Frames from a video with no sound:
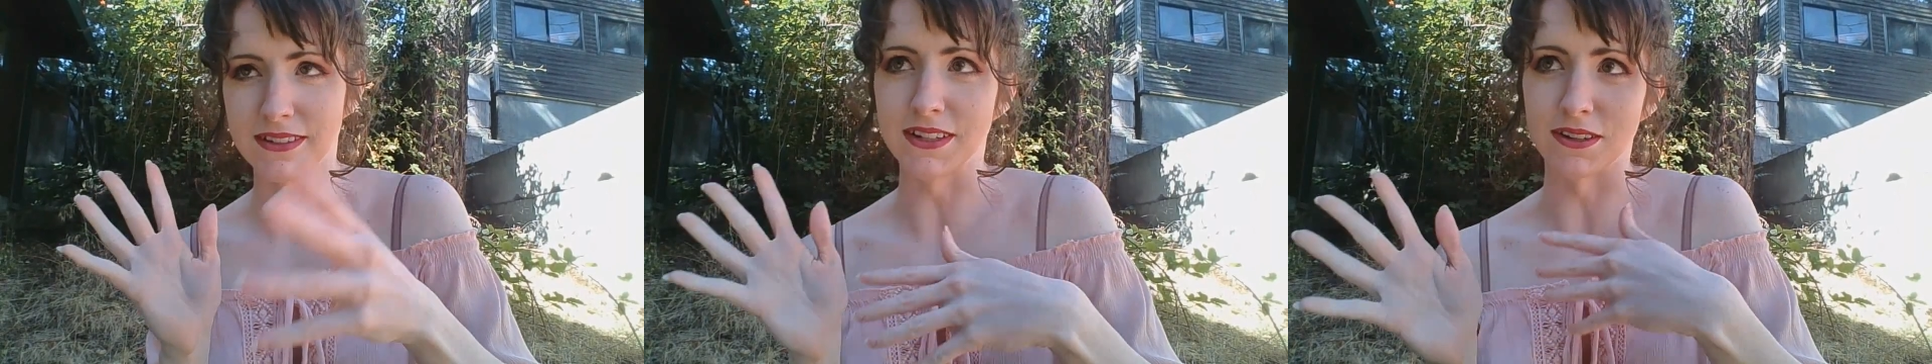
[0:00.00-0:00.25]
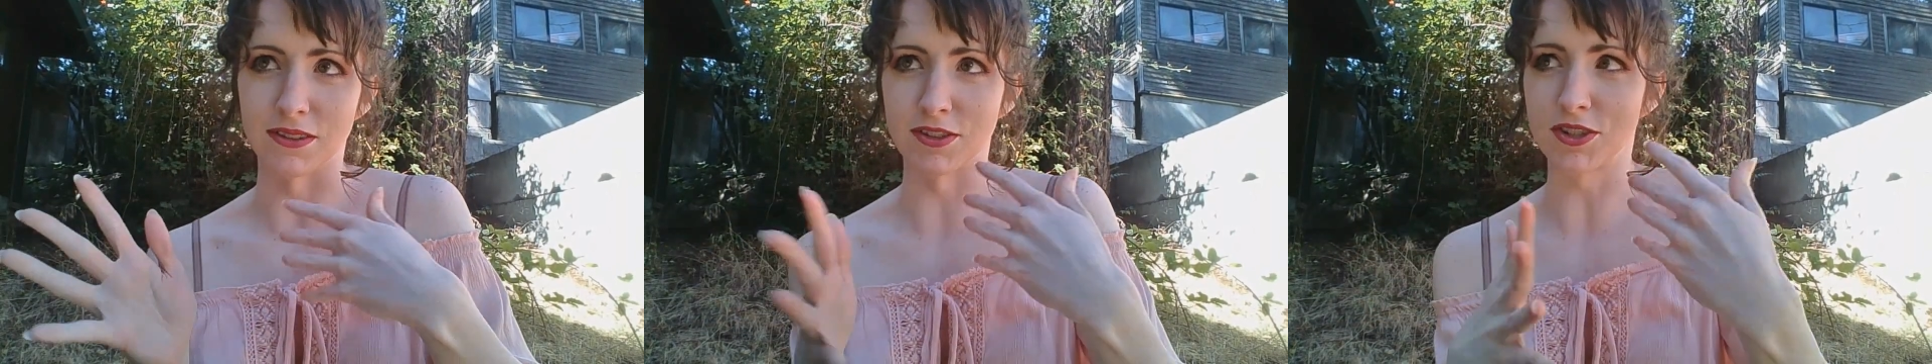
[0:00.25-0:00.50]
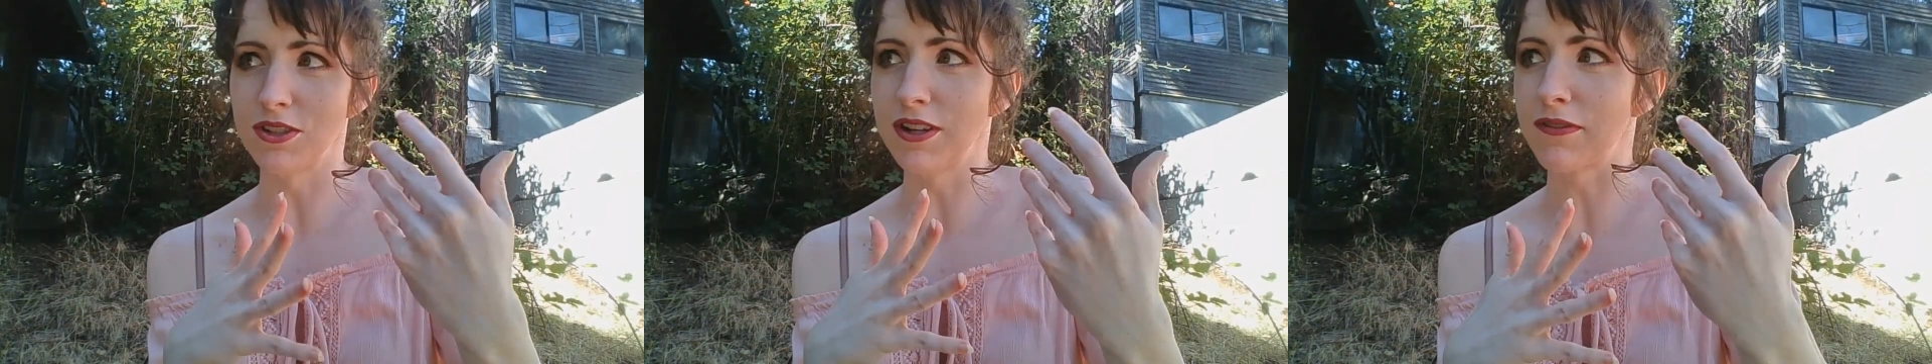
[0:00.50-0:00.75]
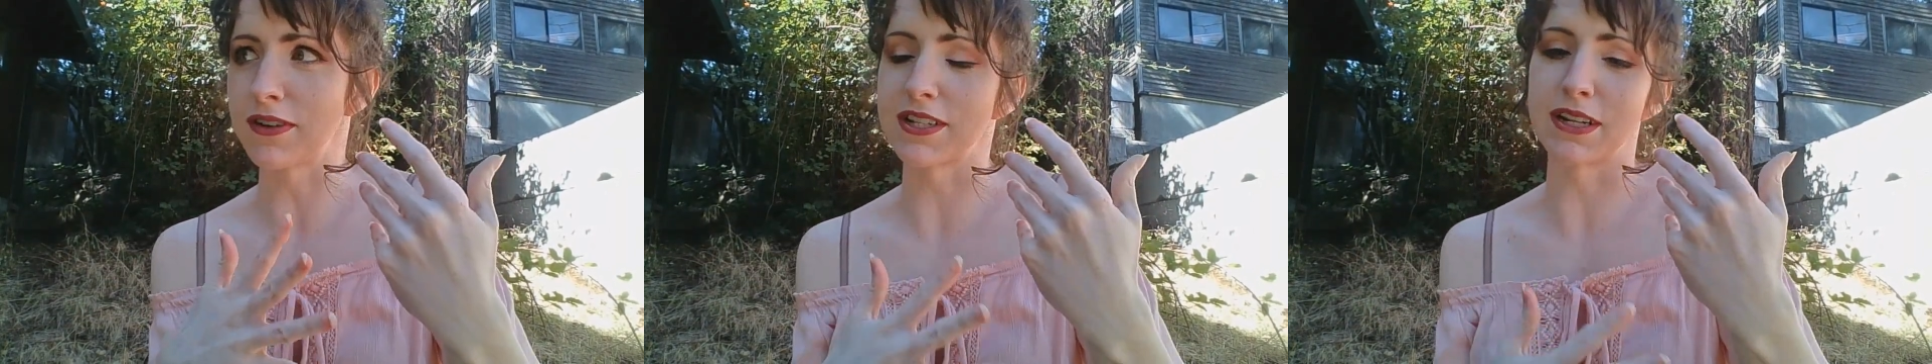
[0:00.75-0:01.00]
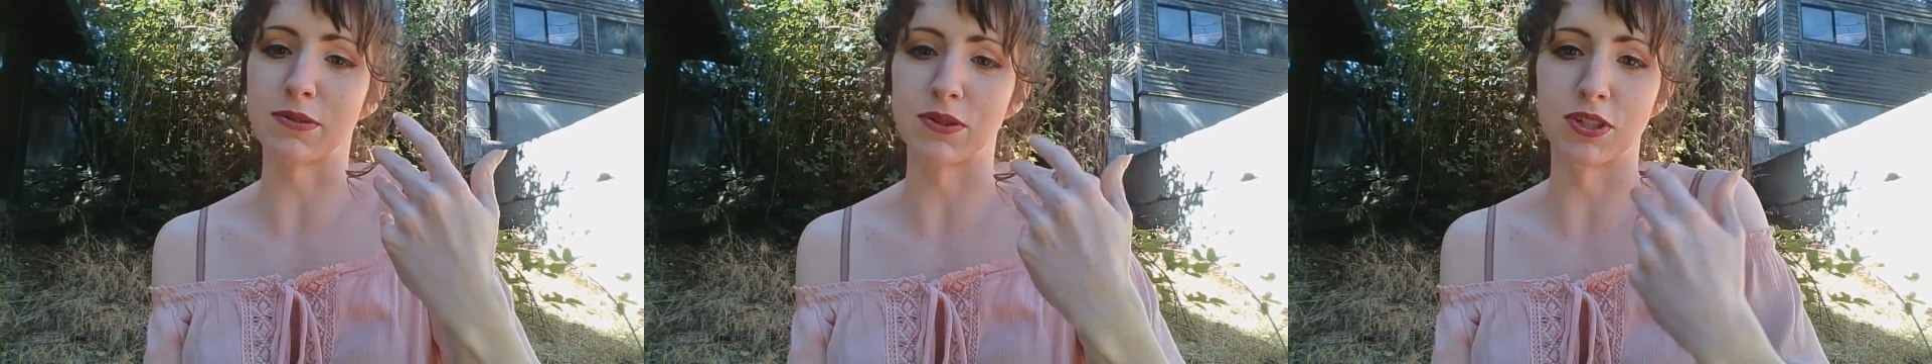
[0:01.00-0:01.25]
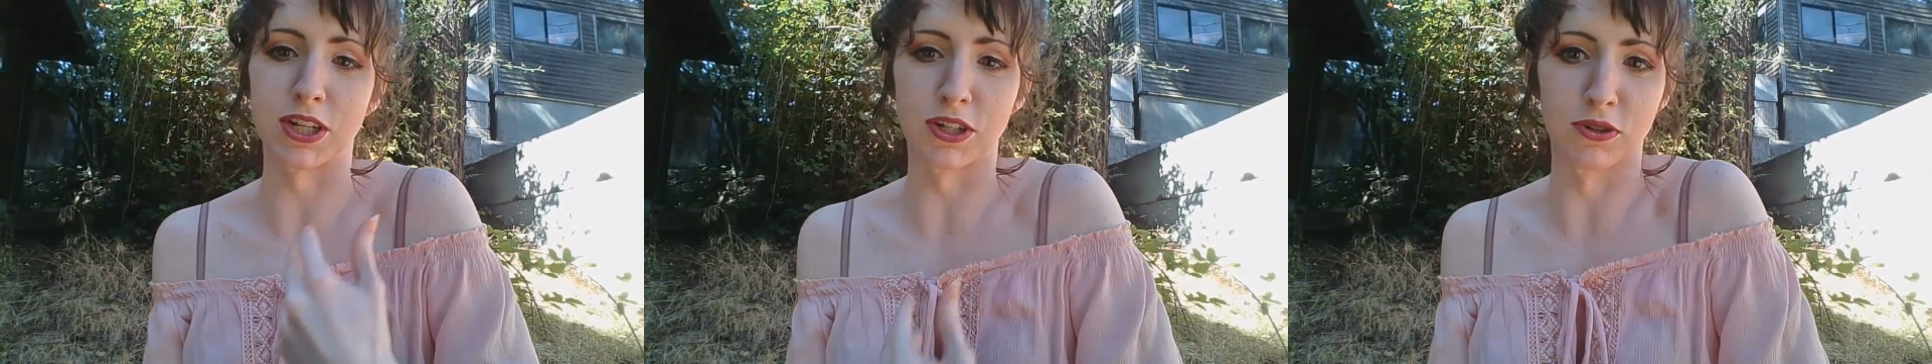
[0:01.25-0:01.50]
there's two different types of
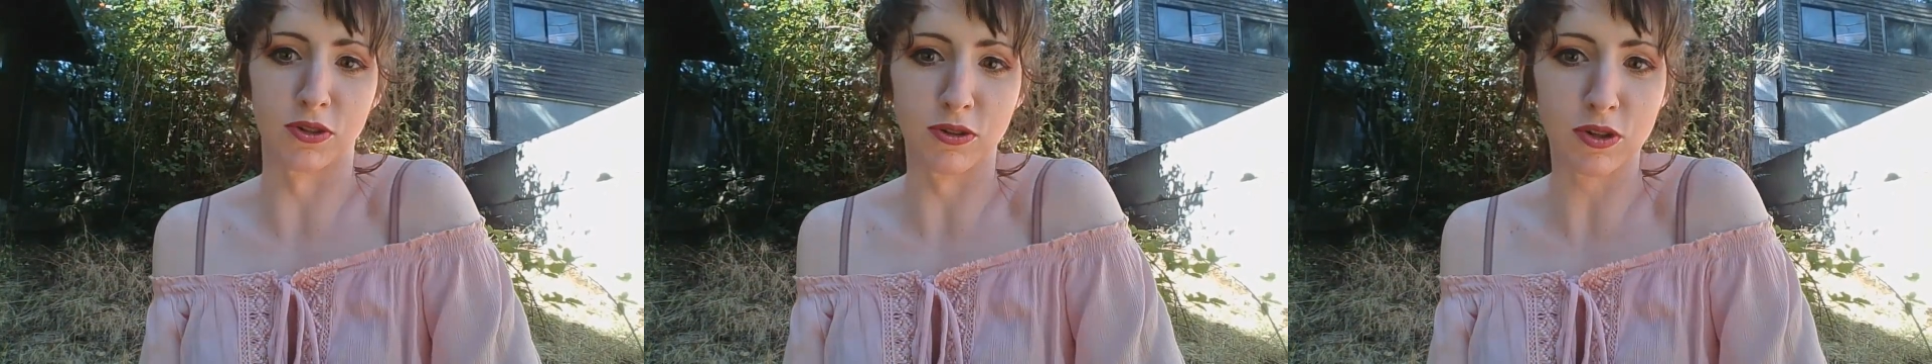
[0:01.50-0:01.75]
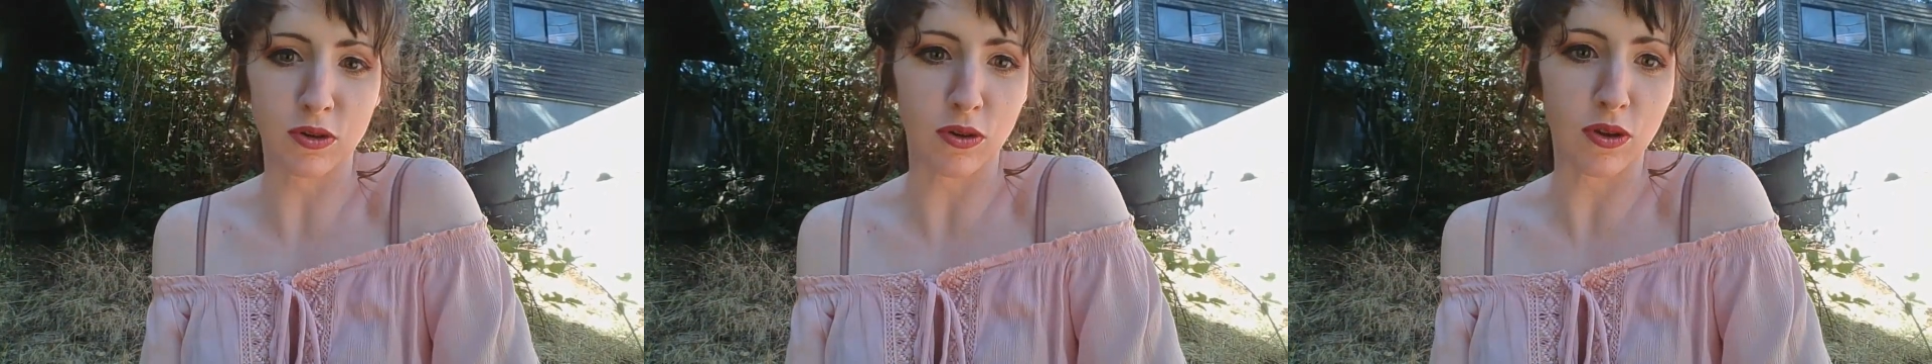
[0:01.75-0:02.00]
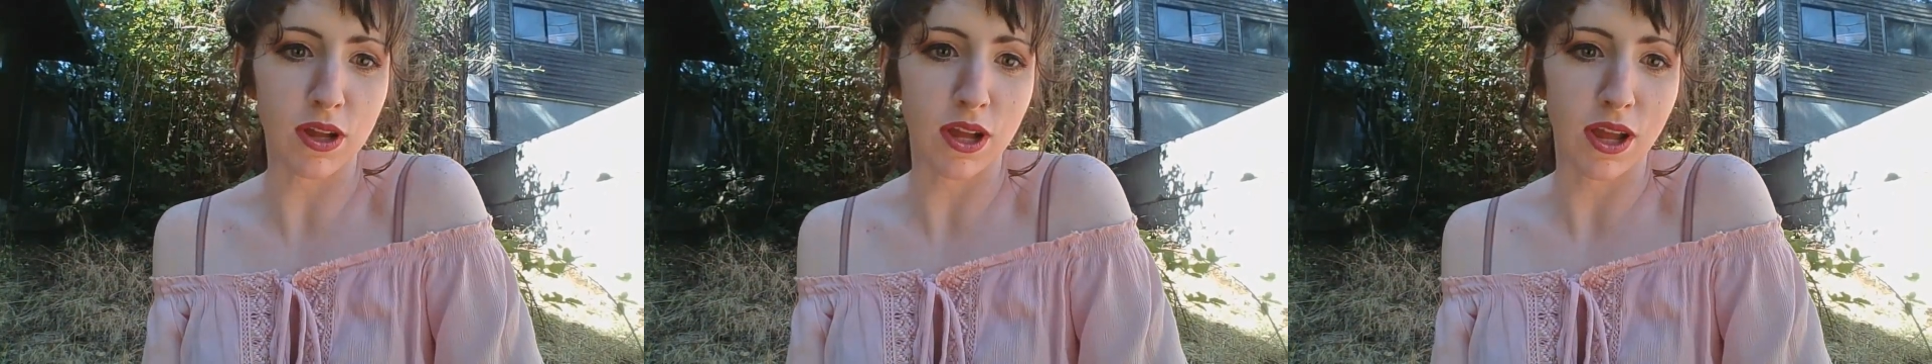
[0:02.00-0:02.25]
gender neutral